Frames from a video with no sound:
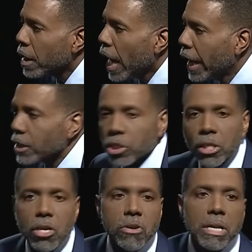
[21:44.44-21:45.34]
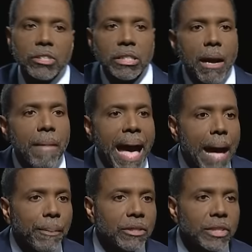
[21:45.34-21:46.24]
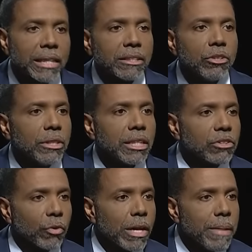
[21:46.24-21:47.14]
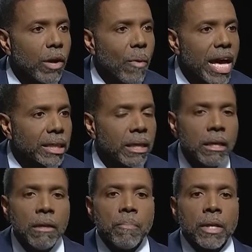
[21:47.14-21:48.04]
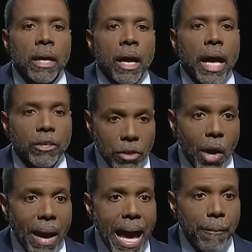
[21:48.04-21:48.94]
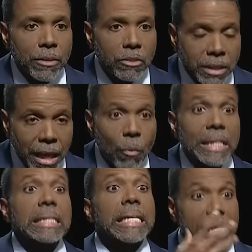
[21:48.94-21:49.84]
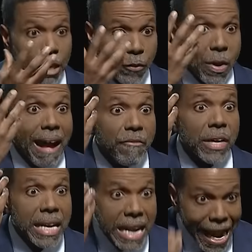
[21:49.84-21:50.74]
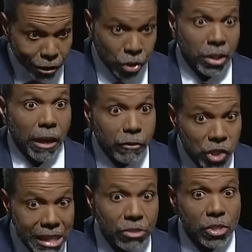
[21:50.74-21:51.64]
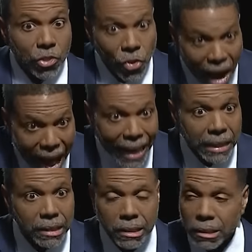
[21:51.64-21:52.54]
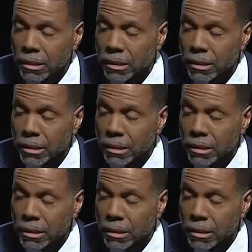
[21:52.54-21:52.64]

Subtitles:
And as soon as something happens that you're in disagreement with, you know what happens? Then we see if you have the nature of Jesus Christ.